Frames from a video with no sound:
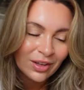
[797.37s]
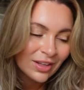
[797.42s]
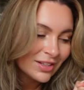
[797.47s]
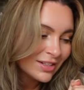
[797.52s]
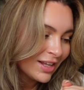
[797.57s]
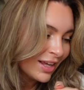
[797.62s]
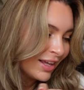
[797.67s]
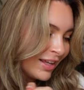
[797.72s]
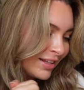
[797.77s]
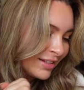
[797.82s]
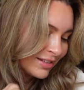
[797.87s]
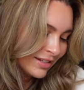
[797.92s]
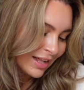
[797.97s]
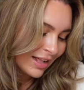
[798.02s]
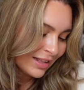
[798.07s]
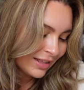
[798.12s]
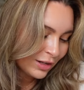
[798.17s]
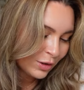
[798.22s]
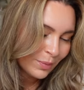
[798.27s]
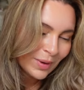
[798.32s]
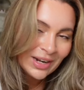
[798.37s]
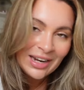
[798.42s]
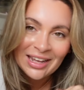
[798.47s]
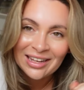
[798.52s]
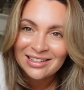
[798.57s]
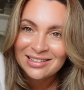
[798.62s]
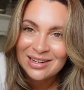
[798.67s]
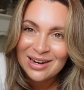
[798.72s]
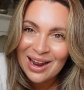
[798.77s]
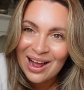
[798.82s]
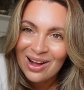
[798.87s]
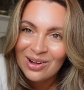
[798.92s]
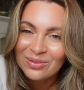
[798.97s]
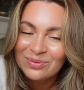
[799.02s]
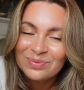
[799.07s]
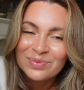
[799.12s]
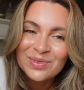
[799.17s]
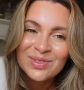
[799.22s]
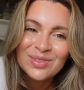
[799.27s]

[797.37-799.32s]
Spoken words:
because it is a little bit later now.